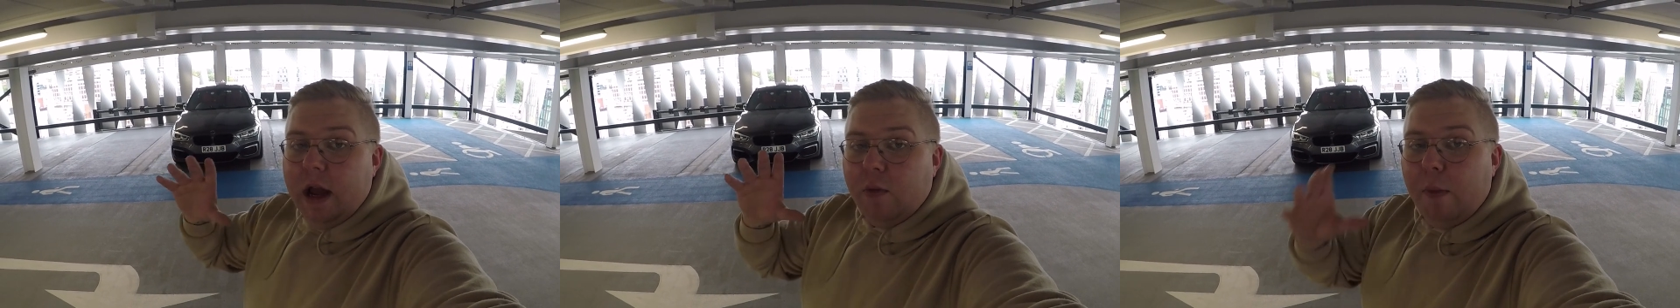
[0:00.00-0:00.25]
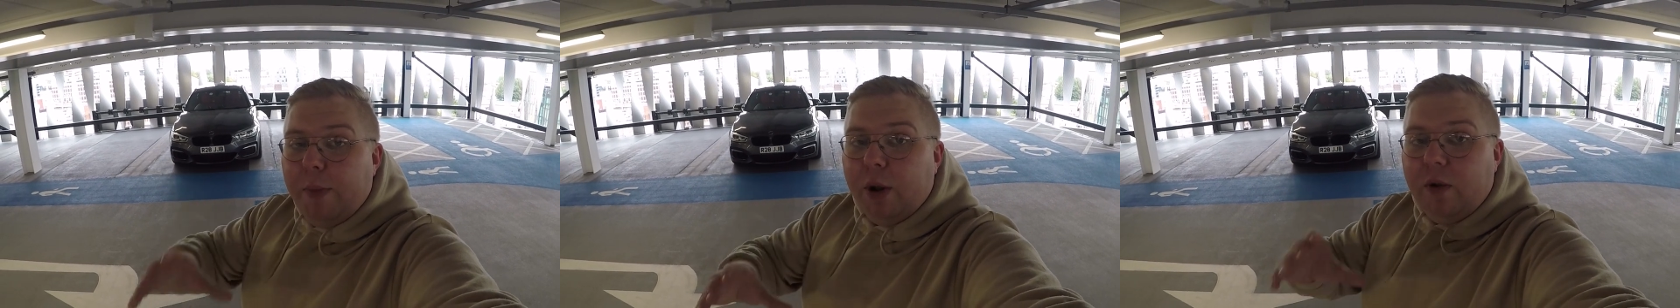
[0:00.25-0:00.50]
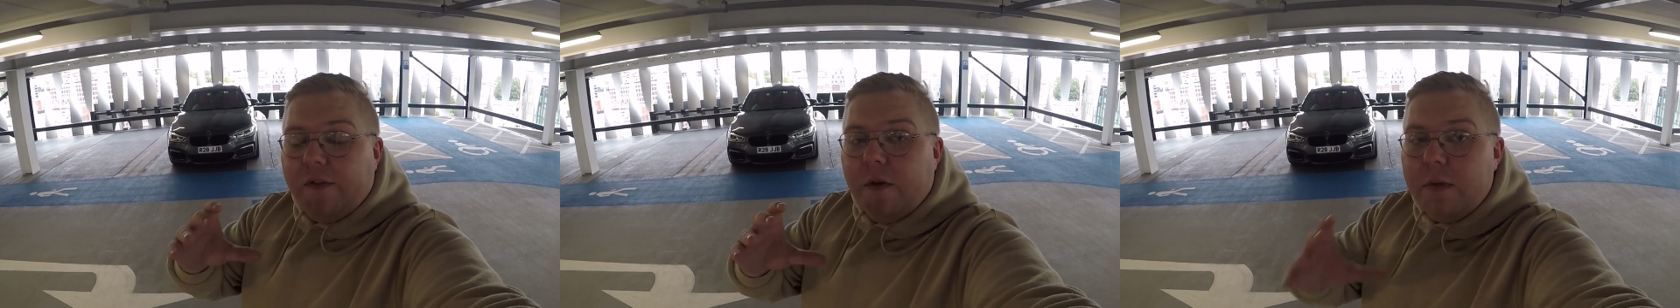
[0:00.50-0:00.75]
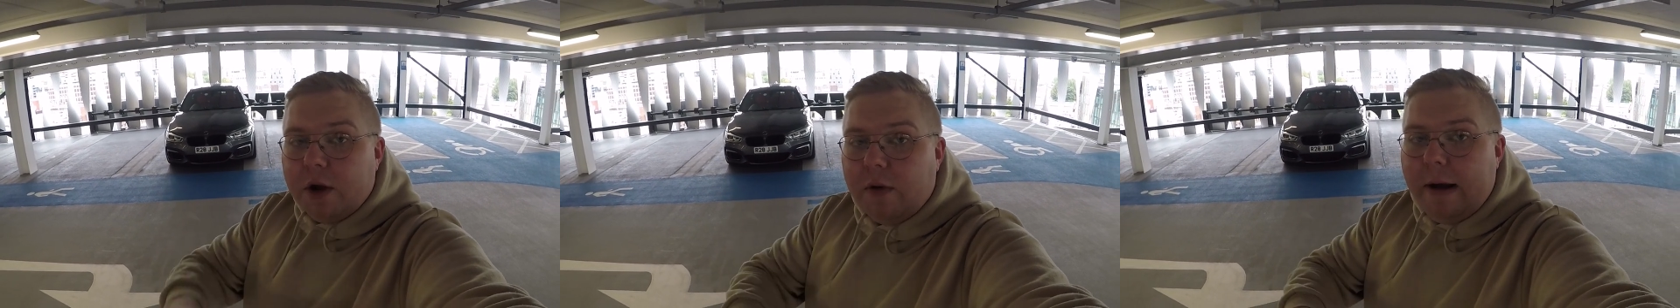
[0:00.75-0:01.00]
were built
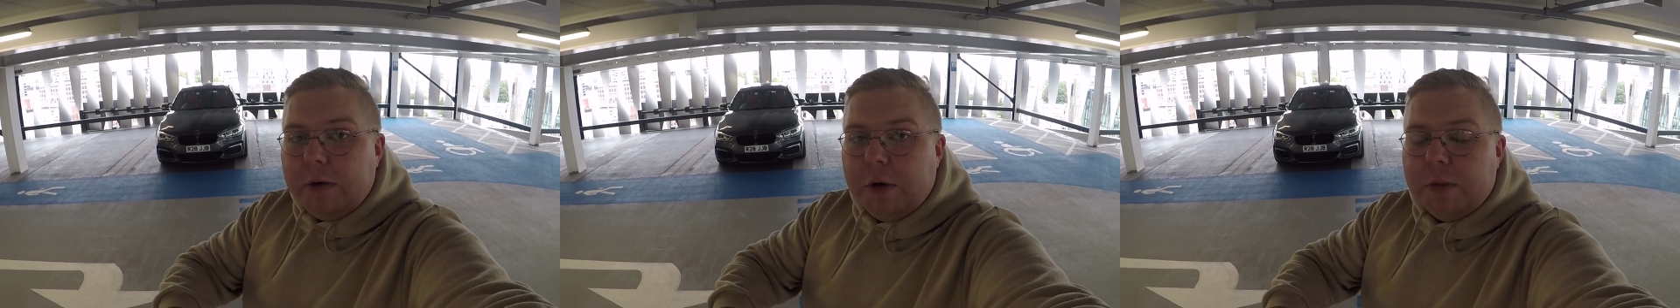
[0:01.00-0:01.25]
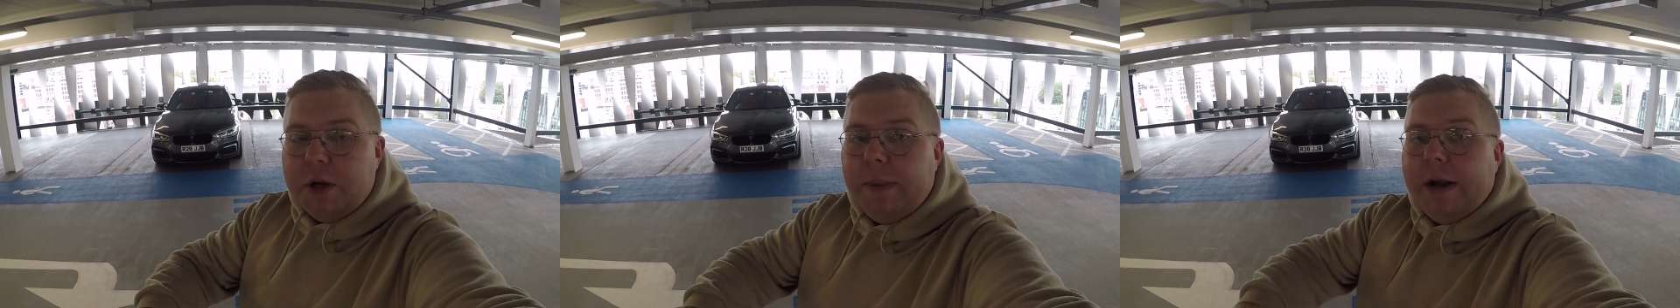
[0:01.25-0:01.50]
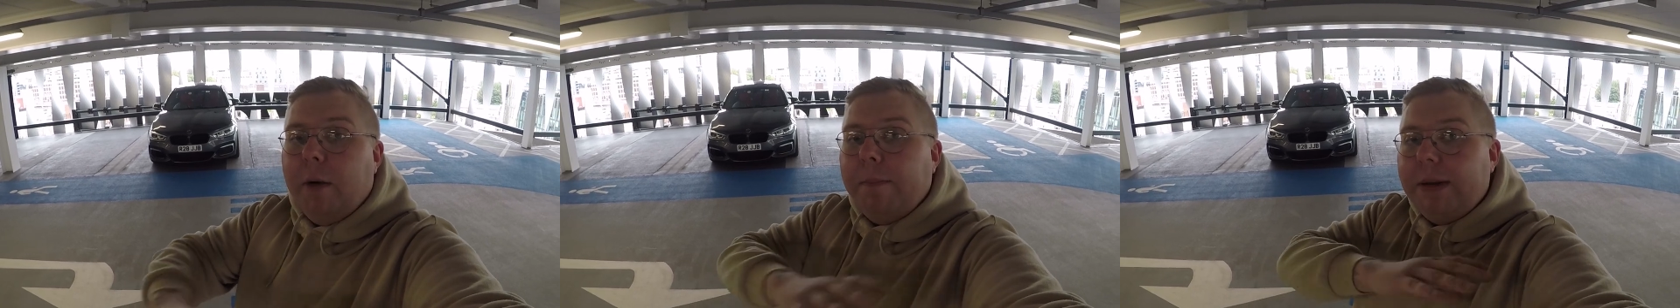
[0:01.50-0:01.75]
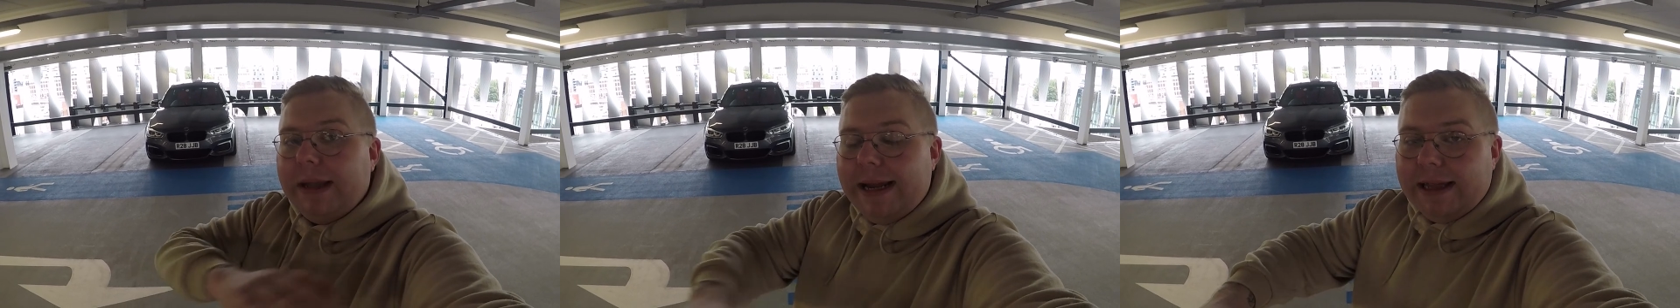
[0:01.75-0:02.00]
from the ground up to be
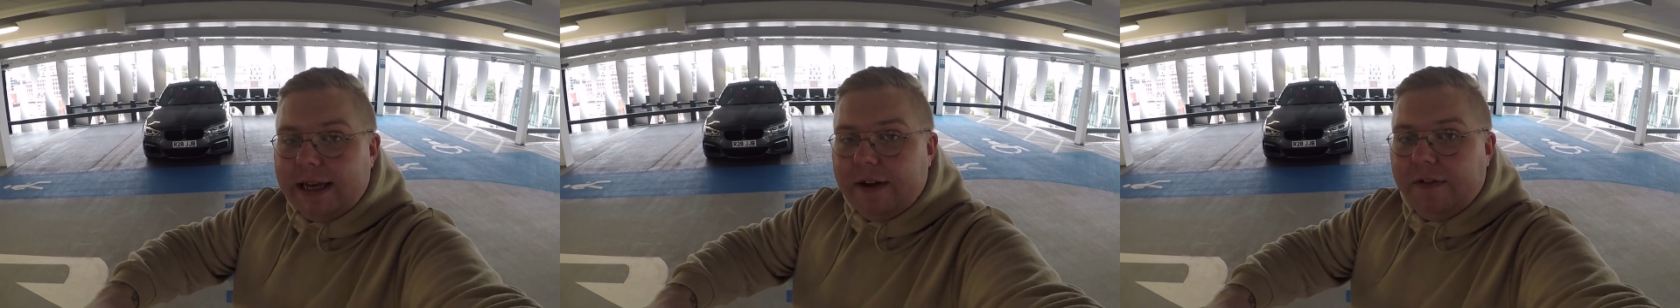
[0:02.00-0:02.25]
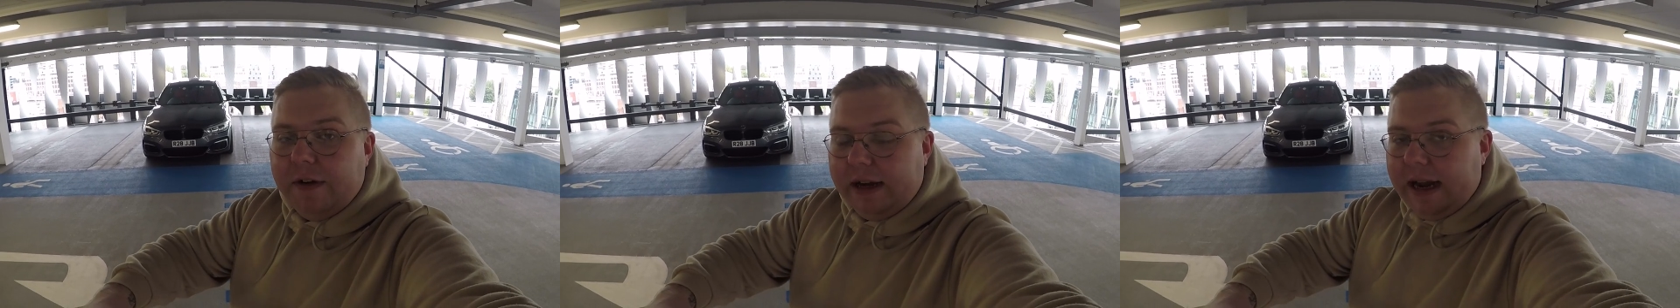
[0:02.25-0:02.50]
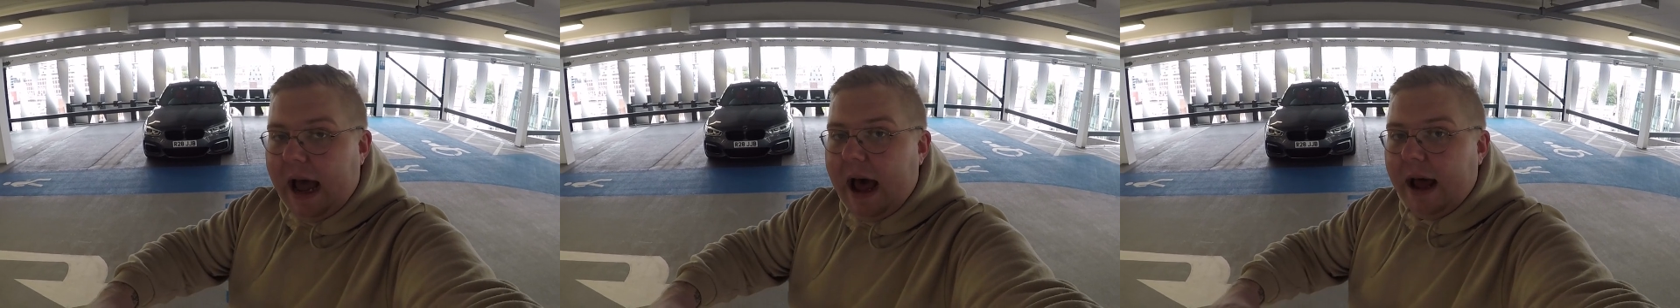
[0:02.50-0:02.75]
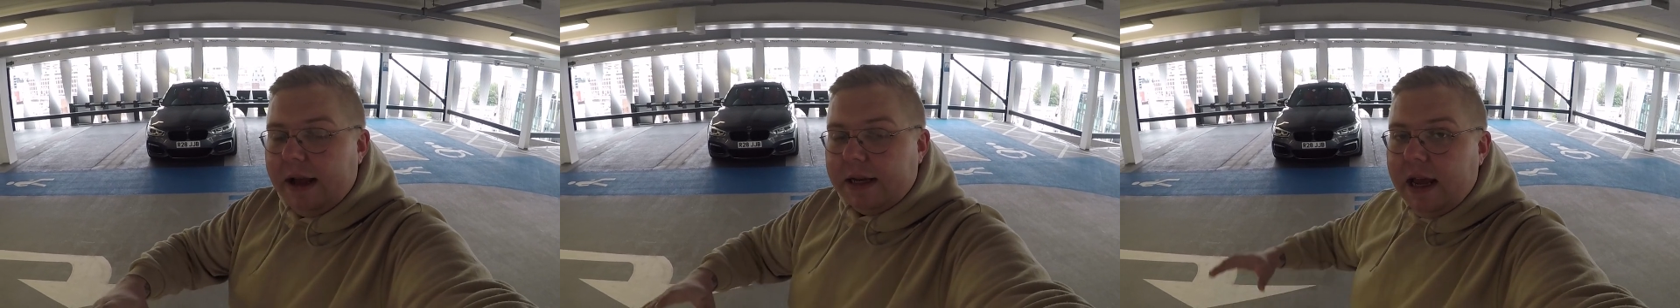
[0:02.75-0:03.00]
completely different
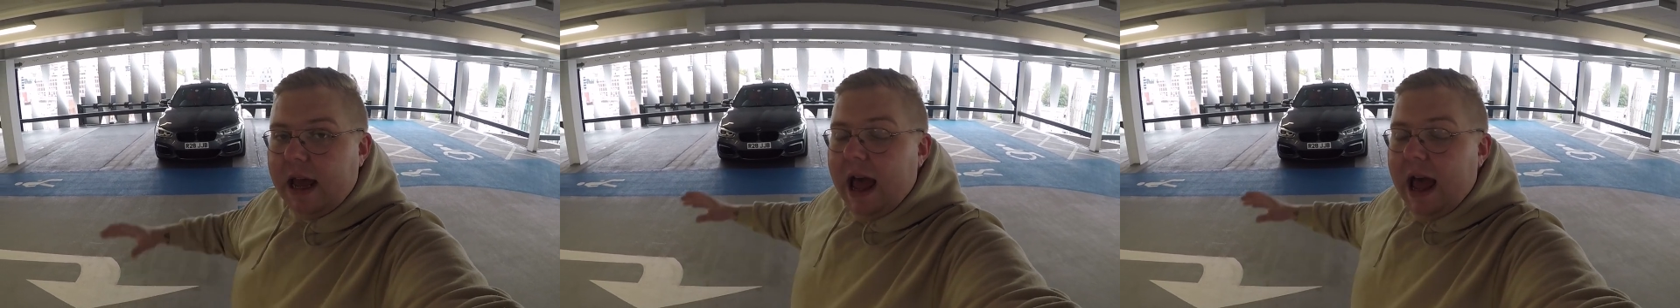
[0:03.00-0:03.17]
cars.